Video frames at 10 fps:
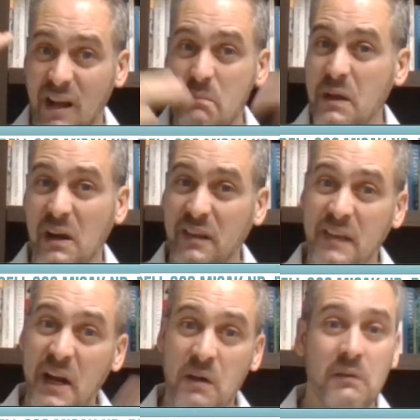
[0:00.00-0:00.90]
mentally
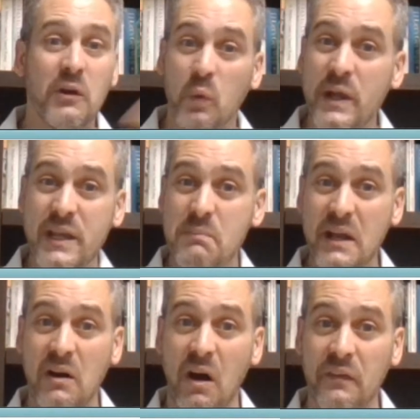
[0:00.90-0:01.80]
there. We can
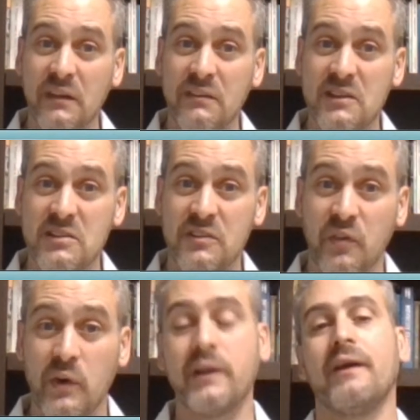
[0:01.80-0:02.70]
make all the decisions
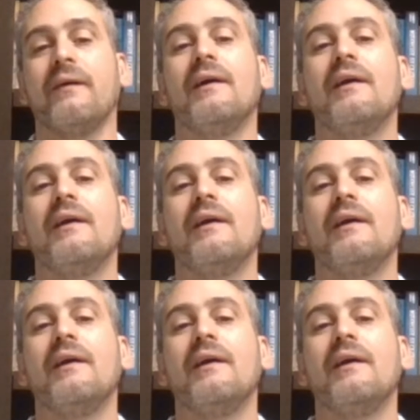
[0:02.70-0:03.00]
for you.